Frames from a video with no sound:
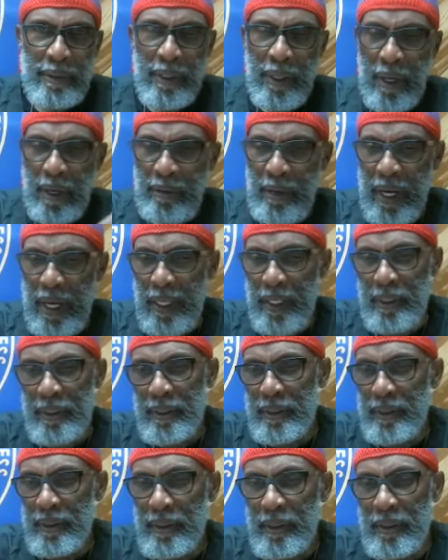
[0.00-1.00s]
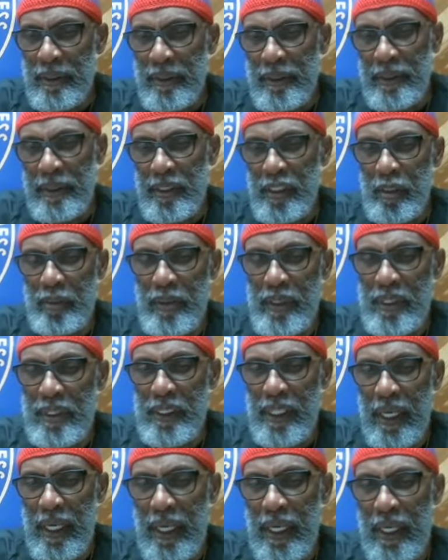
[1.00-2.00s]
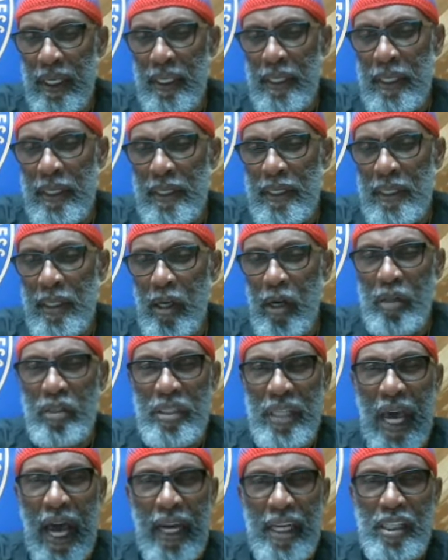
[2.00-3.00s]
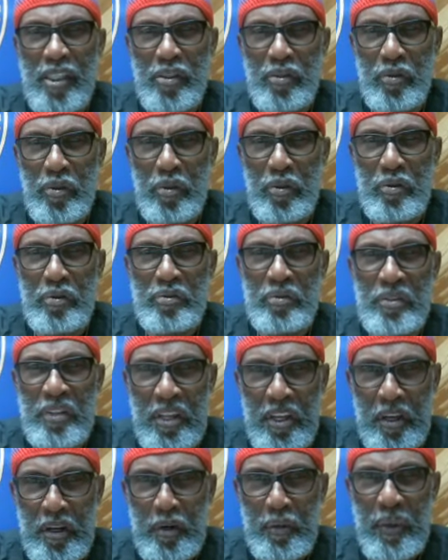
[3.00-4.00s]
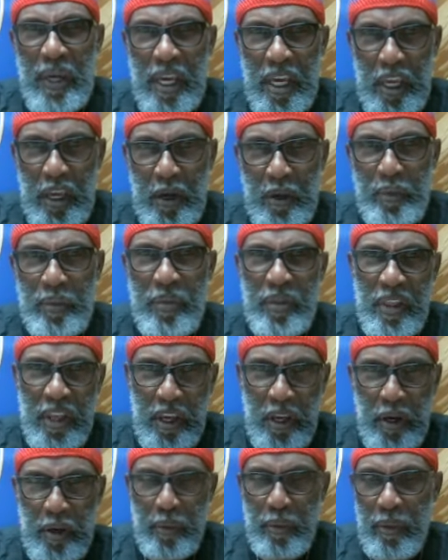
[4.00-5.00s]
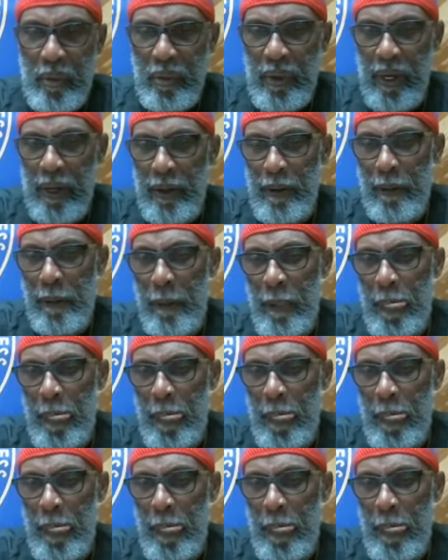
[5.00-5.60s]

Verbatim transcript: All right? Simple as that. Because Yah controls them, him, them, right?